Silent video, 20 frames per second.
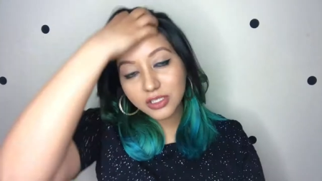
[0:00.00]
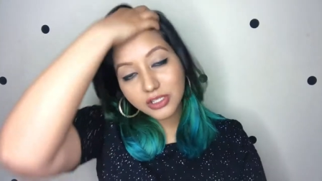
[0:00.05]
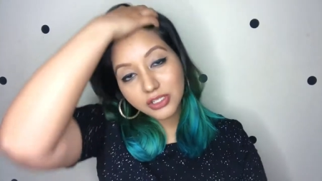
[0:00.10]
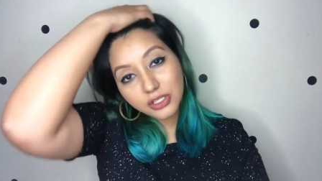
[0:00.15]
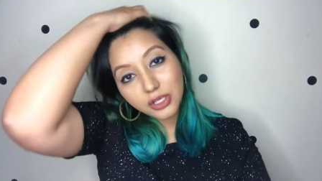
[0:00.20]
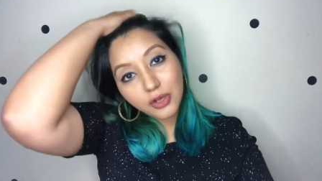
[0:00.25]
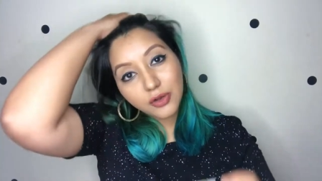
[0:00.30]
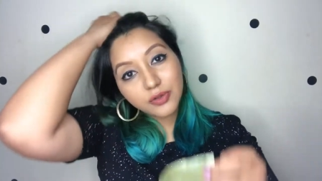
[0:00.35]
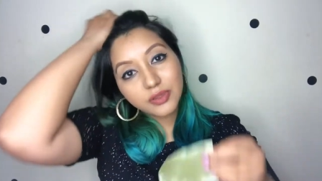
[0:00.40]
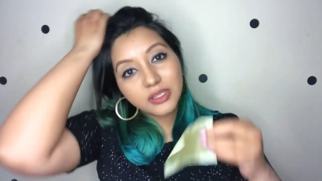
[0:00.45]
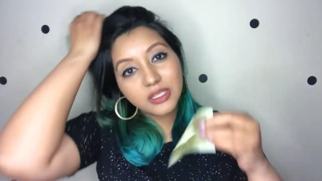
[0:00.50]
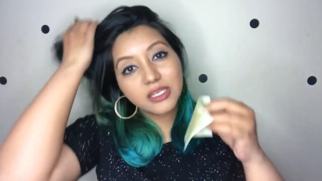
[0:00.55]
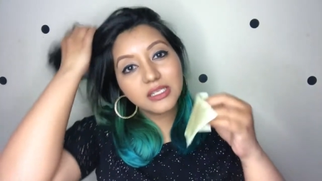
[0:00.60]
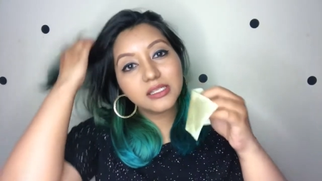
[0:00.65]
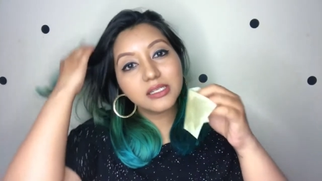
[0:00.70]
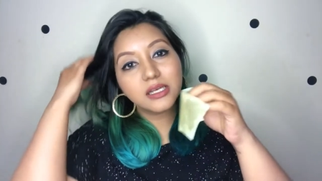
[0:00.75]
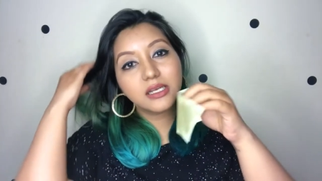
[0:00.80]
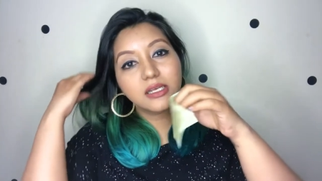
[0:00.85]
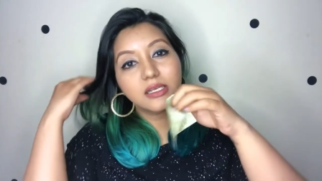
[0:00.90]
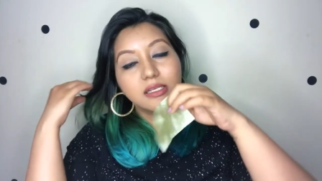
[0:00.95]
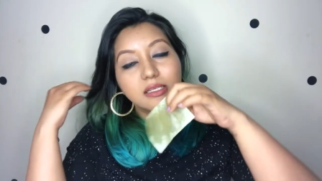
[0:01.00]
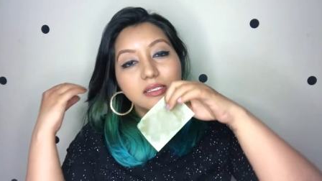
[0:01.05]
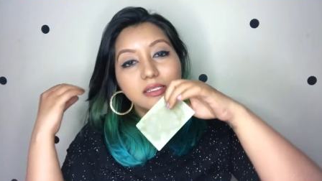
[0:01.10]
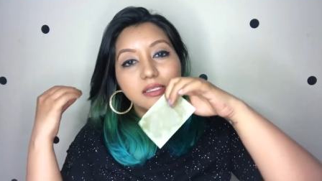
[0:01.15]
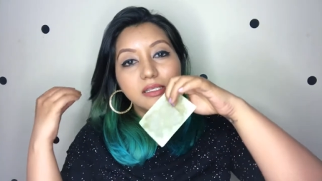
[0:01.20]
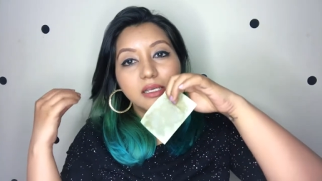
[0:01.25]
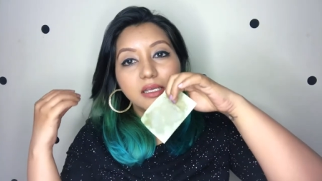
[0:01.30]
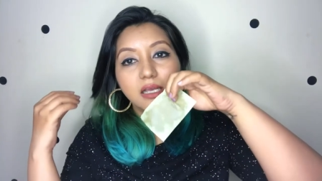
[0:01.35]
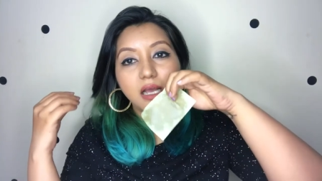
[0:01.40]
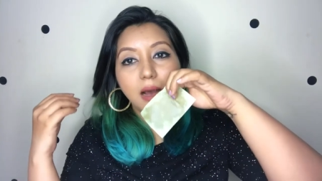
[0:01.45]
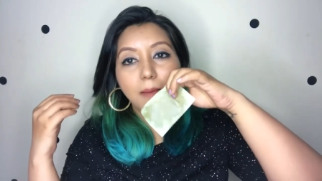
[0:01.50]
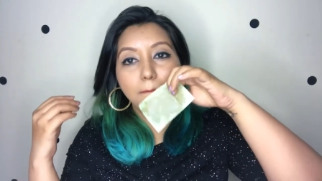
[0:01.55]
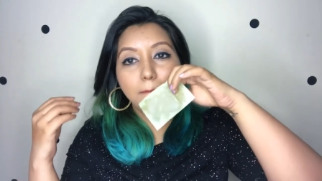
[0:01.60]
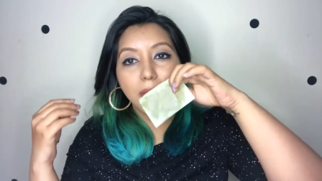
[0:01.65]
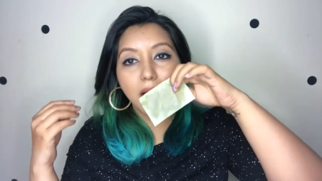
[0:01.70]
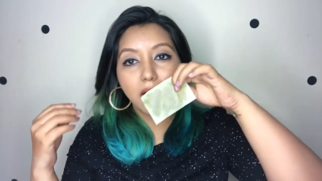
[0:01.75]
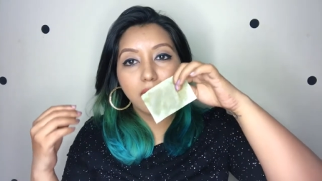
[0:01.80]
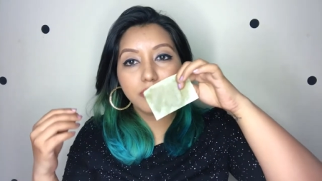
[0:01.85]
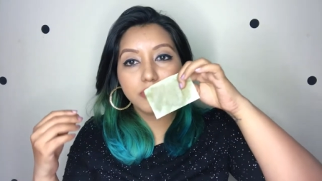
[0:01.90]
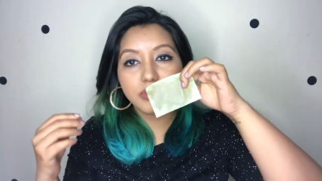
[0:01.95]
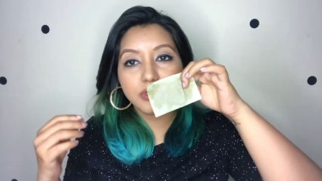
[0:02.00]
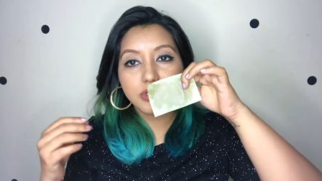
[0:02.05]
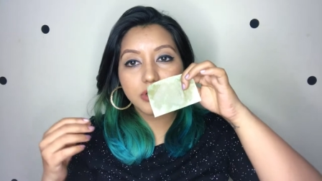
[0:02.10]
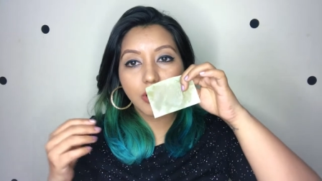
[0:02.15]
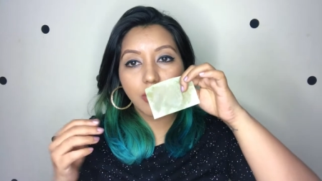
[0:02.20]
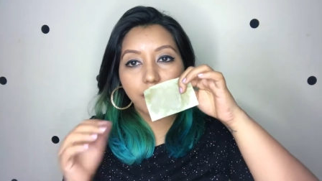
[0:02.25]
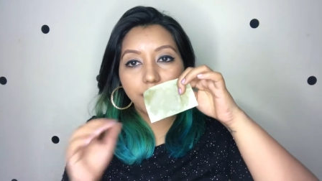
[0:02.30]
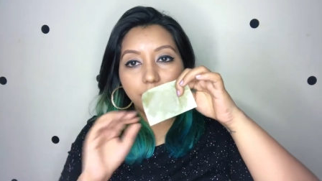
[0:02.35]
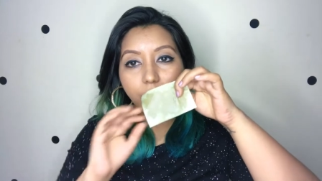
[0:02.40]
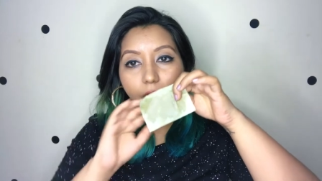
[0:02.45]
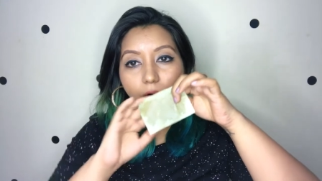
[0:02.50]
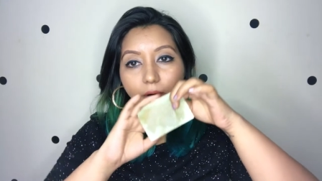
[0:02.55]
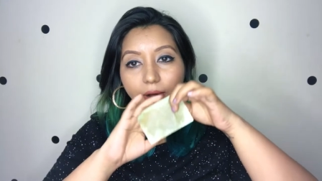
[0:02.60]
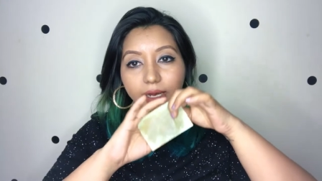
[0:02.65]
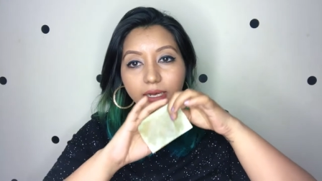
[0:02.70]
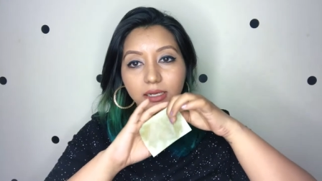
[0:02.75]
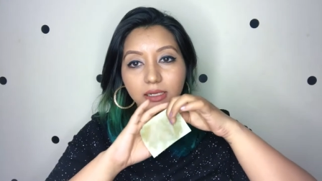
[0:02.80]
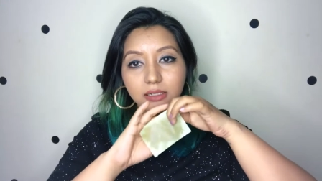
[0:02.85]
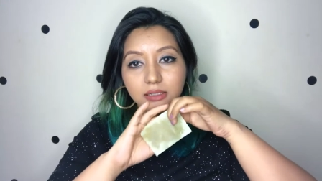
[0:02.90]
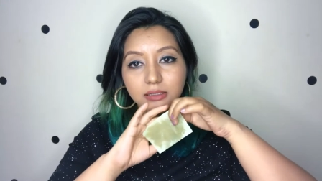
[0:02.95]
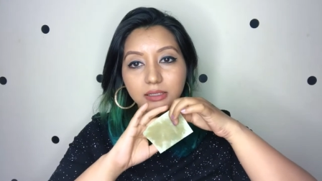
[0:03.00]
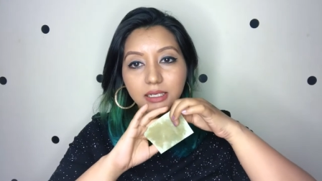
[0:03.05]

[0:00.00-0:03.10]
So this is the amount of oil